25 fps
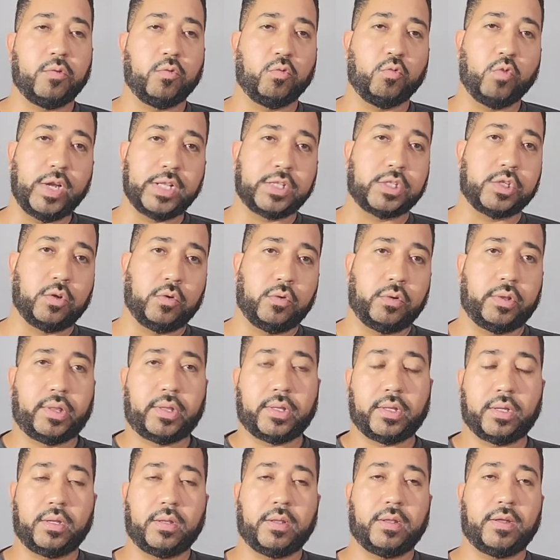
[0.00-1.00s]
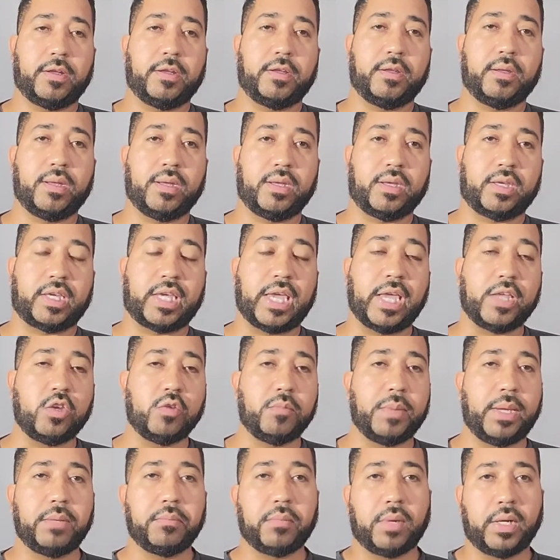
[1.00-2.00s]
Rentals. Can
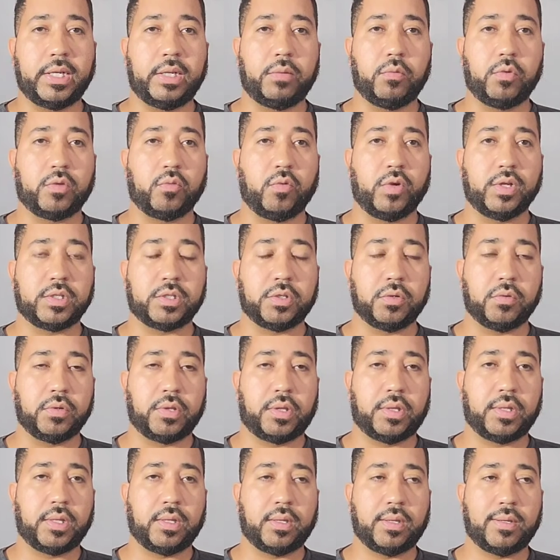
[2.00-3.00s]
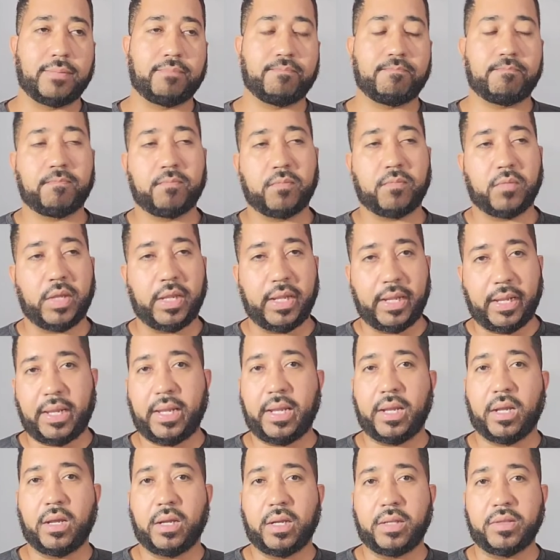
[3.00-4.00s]
you make money with rentals?
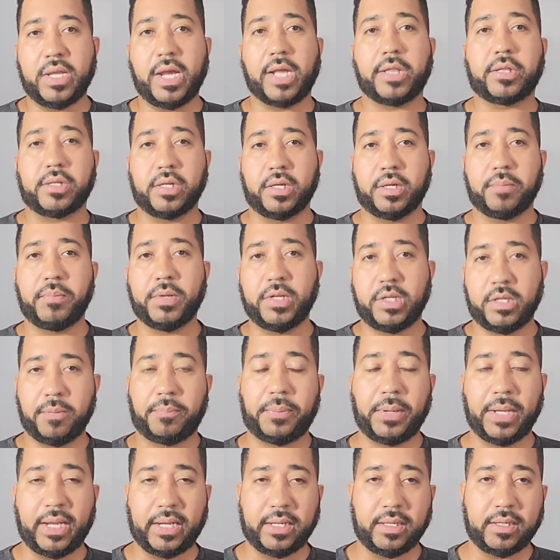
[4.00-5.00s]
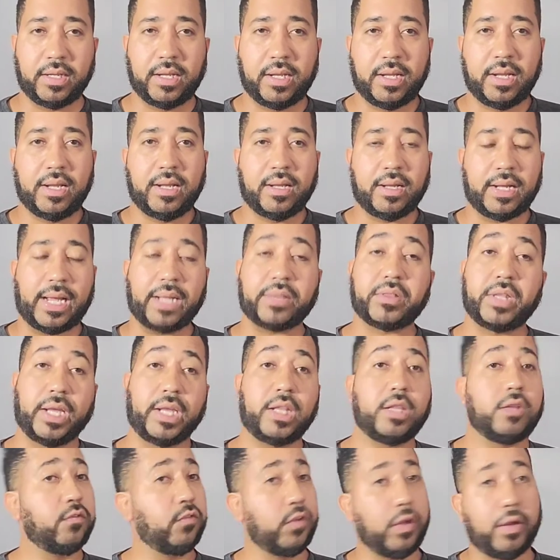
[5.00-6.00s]
That's going to depend. I think
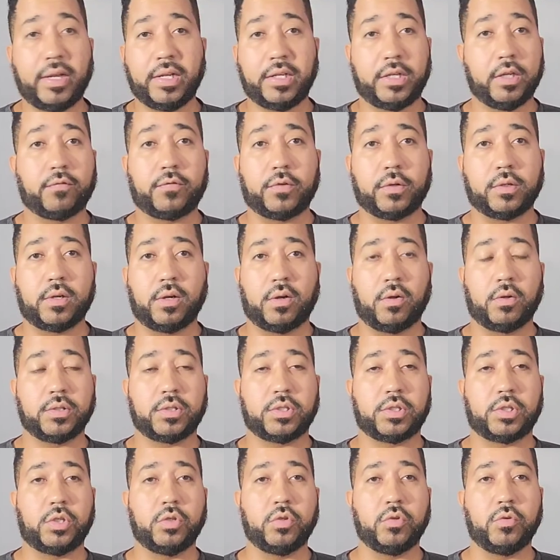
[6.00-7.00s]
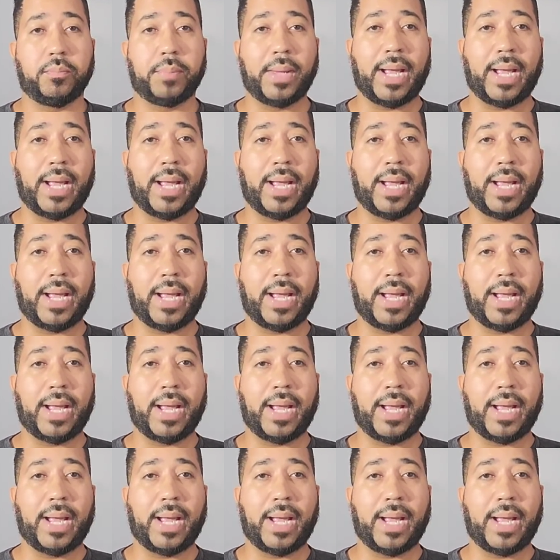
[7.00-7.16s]
it's very difficult to